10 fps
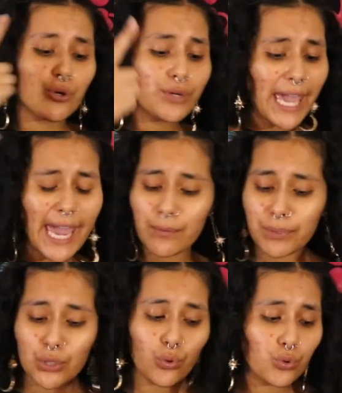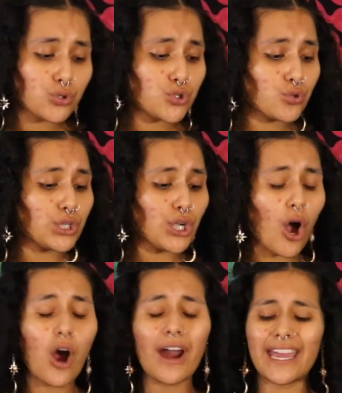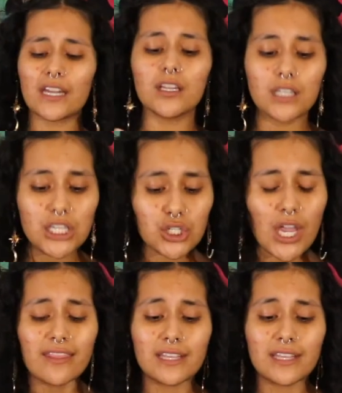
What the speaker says: You can be who you truly are and unleash